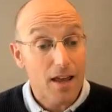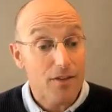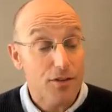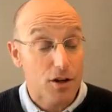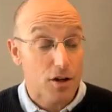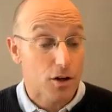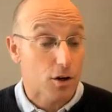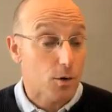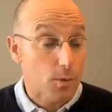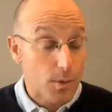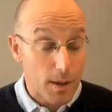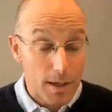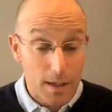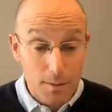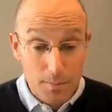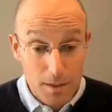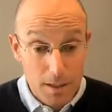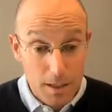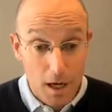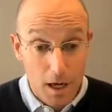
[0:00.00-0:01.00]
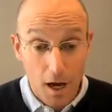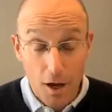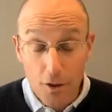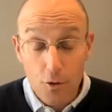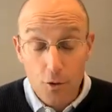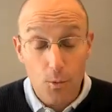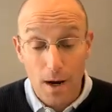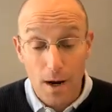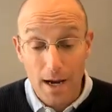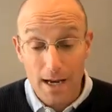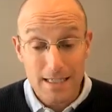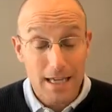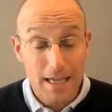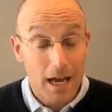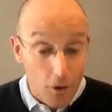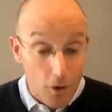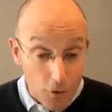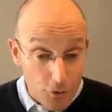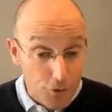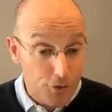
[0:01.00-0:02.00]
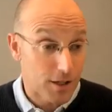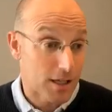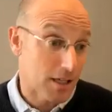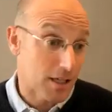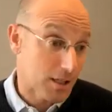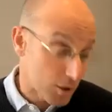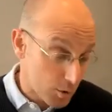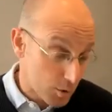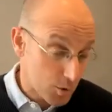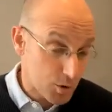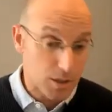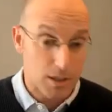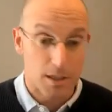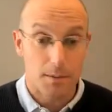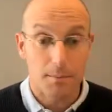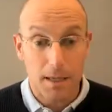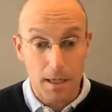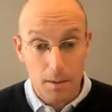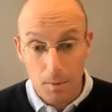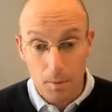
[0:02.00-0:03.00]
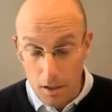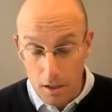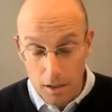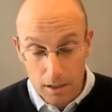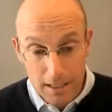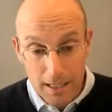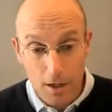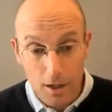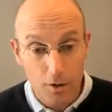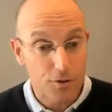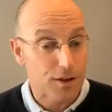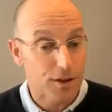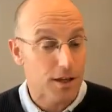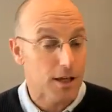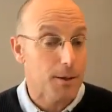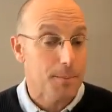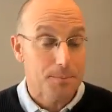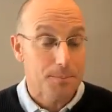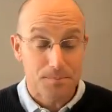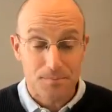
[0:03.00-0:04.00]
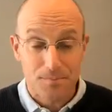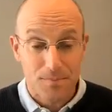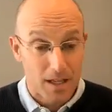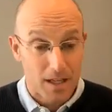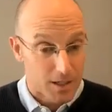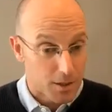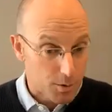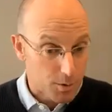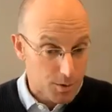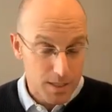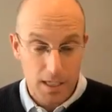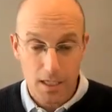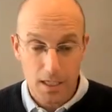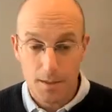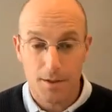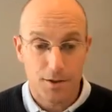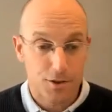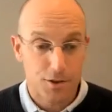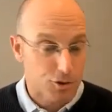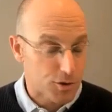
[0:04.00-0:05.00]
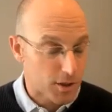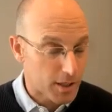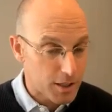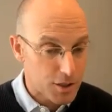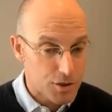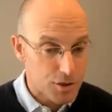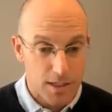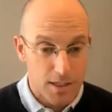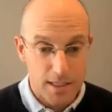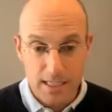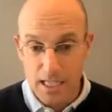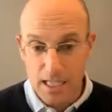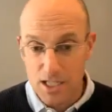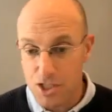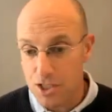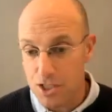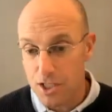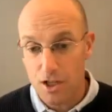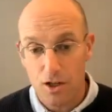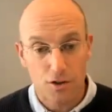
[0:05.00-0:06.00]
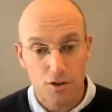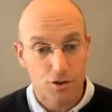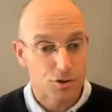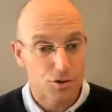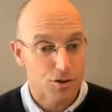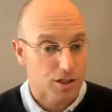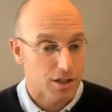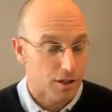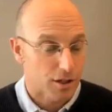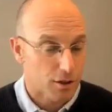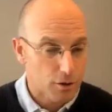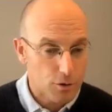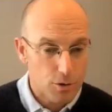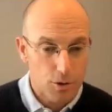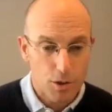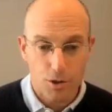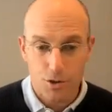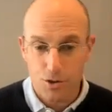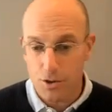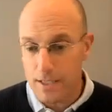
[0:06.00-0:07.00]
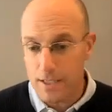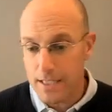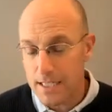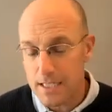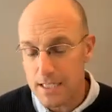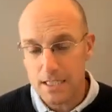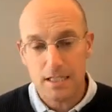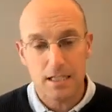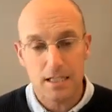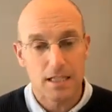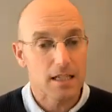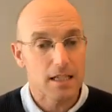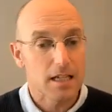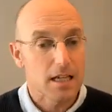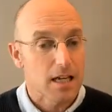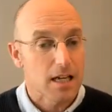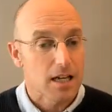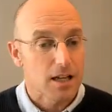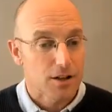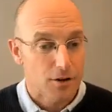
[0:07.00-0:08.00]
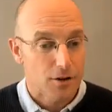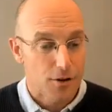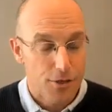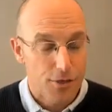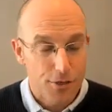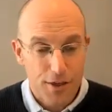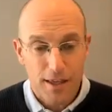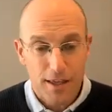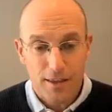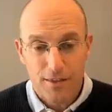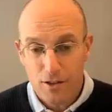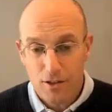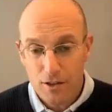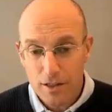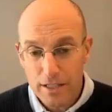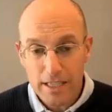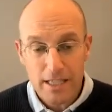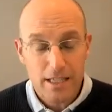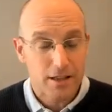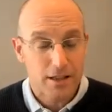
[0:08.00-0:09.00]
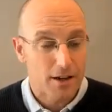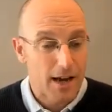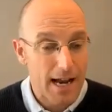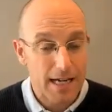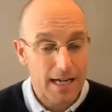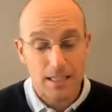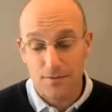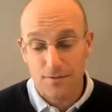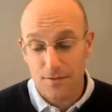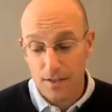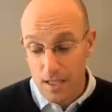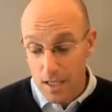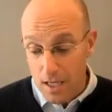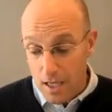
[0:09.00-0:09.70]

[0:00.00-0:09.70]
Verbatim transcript: And they're incredibly otherwise healthy, usually metabolically healthy. Like you were saying about the triglycerides, HDL, usually their glucose, their insulin, they're thin, they're lean, they're active.